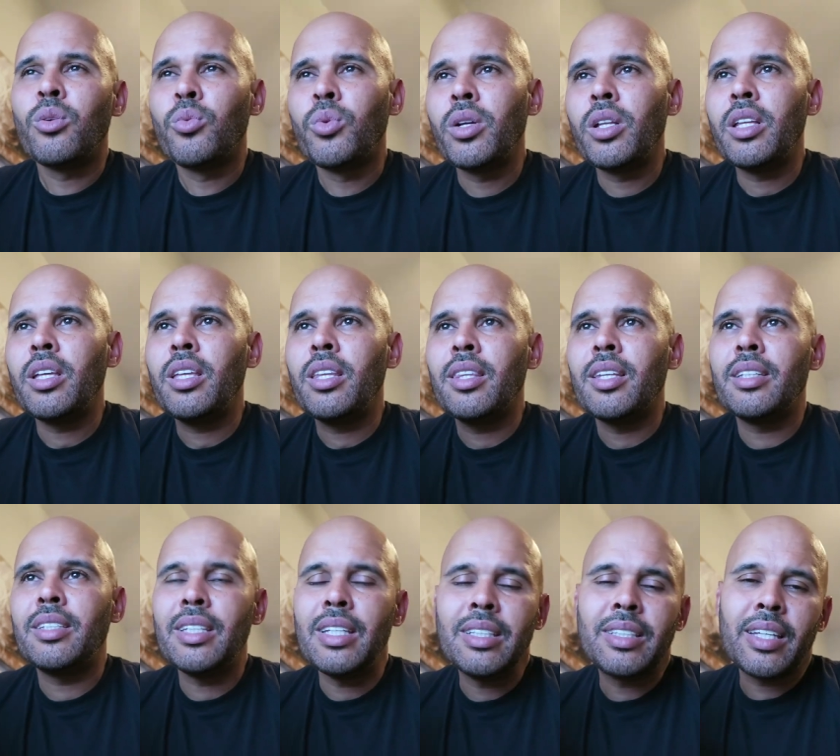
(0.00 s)
really the
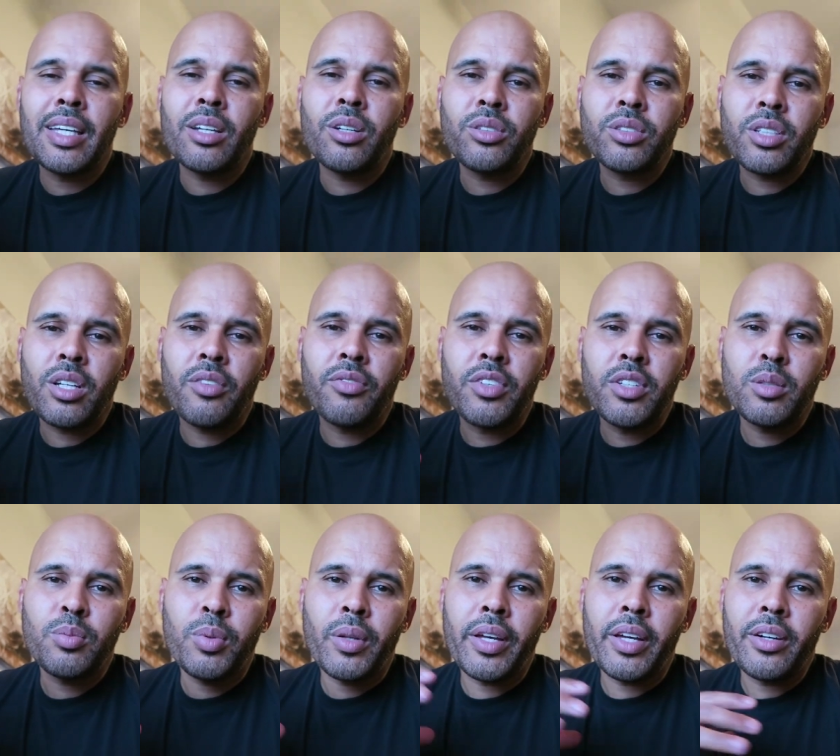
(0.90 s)
details of
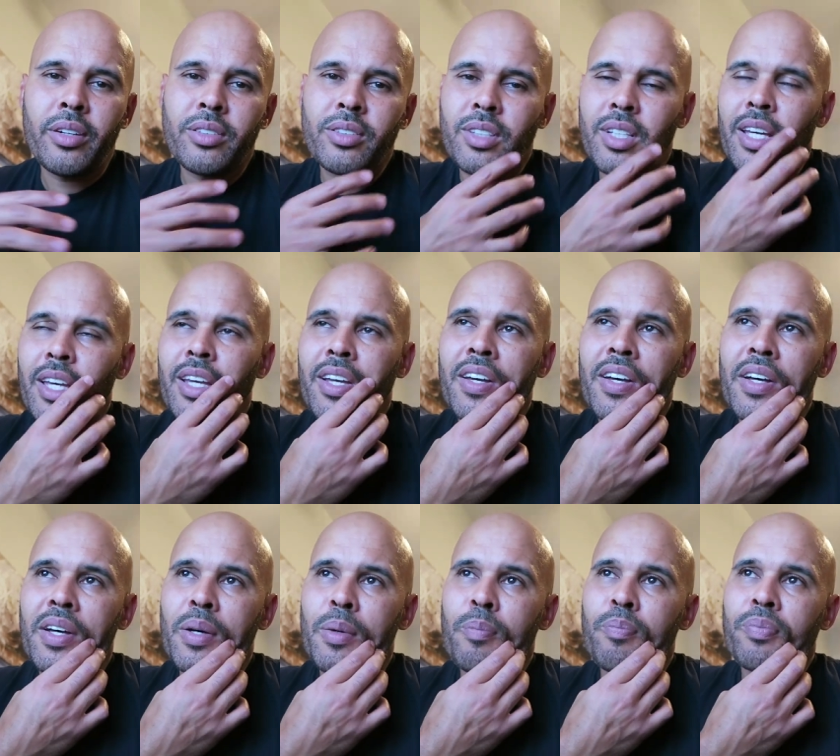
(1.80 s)
these players, like
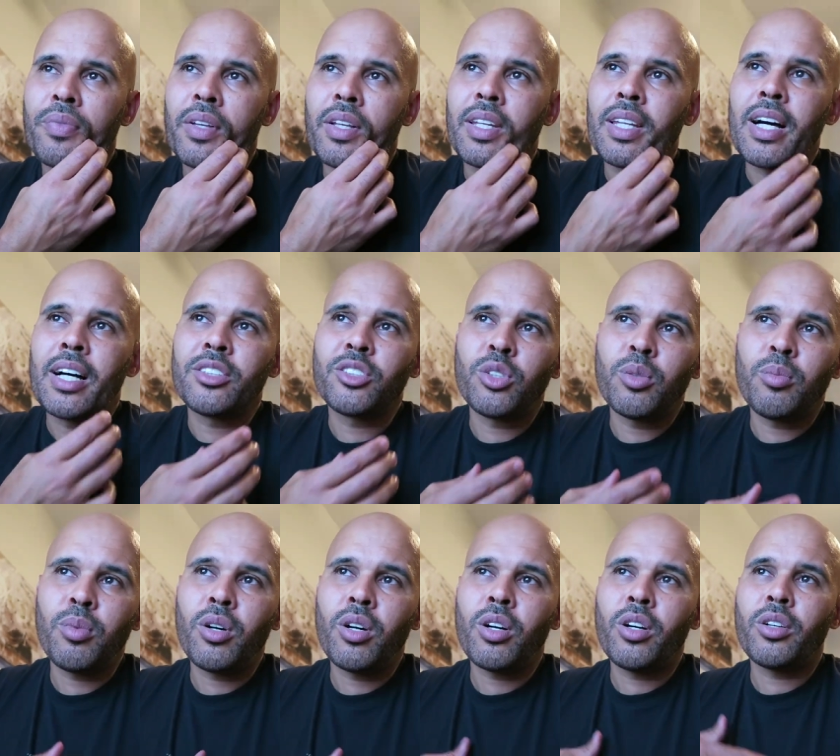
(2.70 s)
um, Lonzo
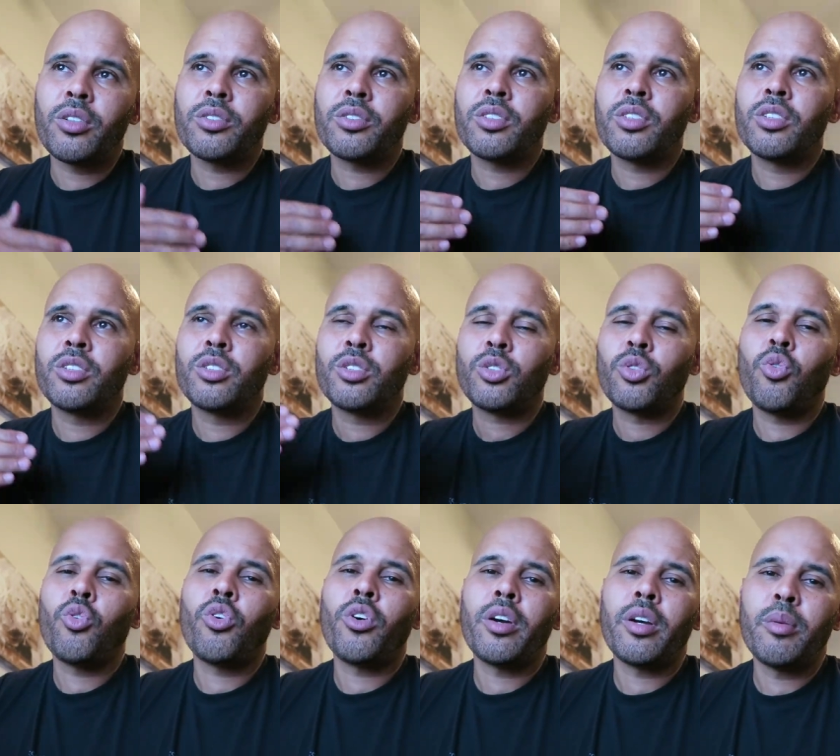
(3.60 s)
Ball's
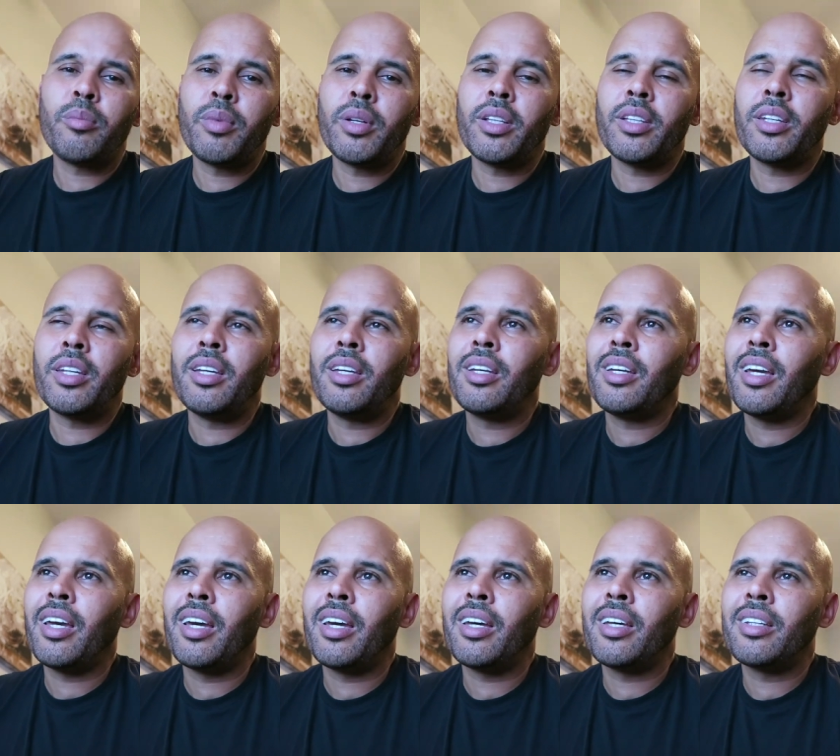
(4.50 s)
scoring ability,
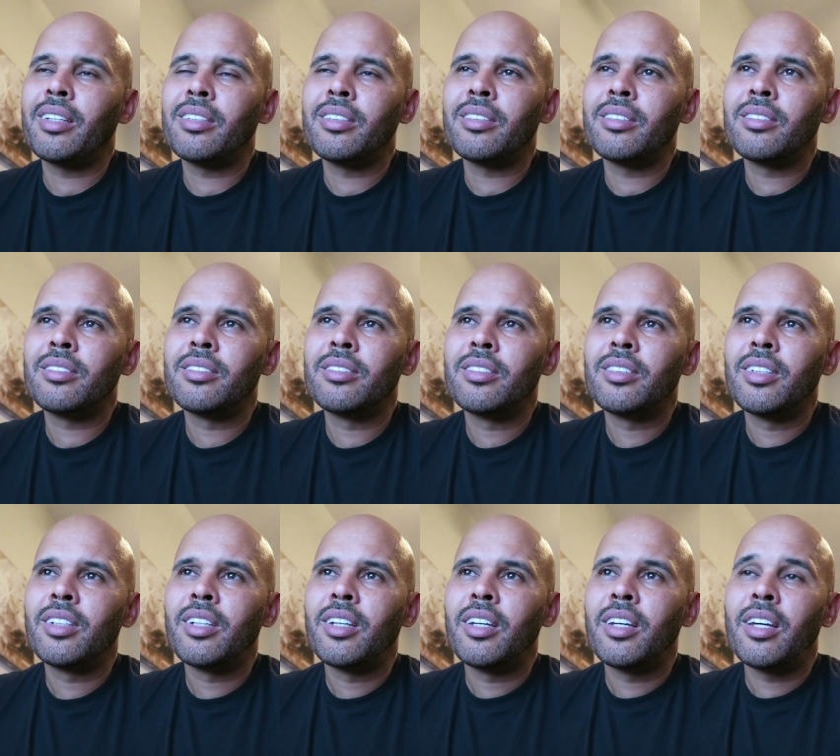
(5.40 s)
and
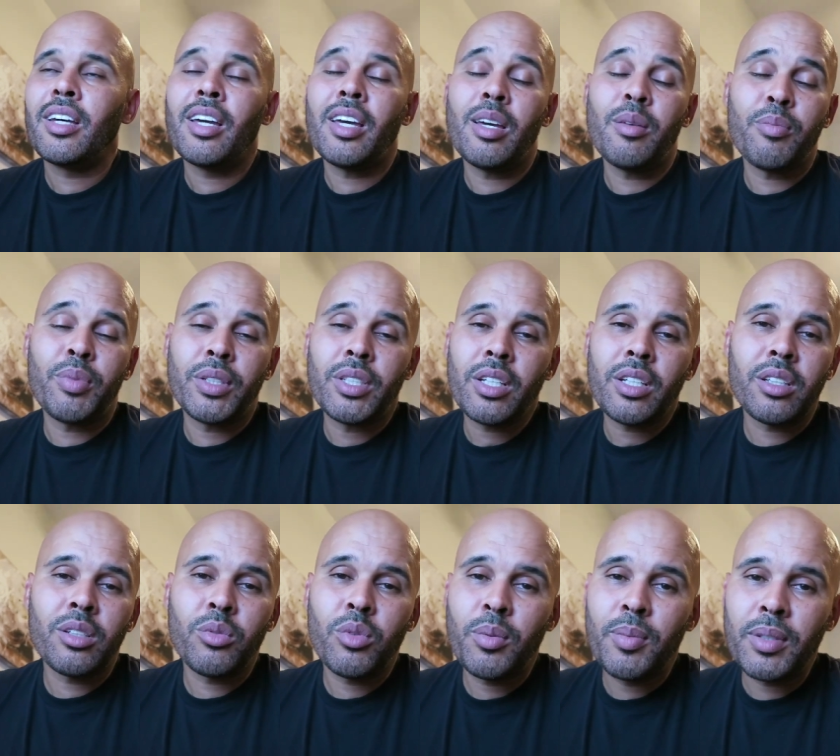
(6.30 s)
in
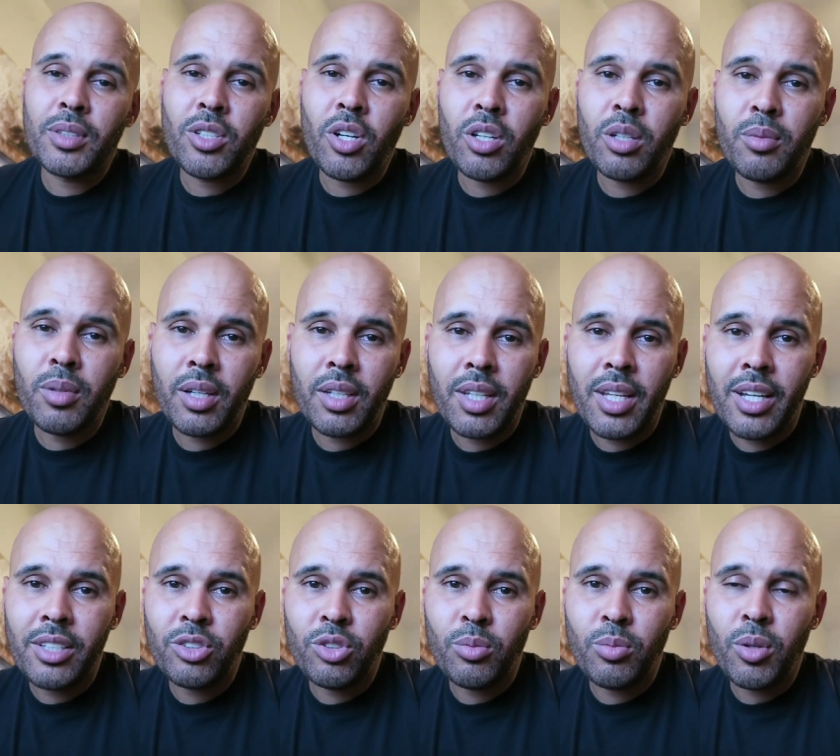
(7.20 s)
particular, we've been talking about
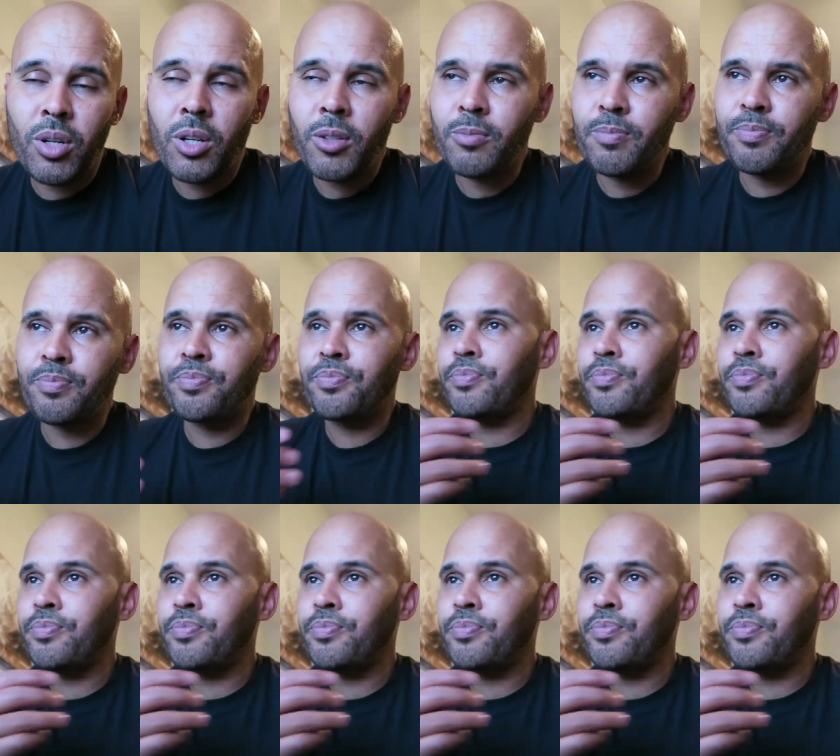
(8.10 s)
Lonzo Ball.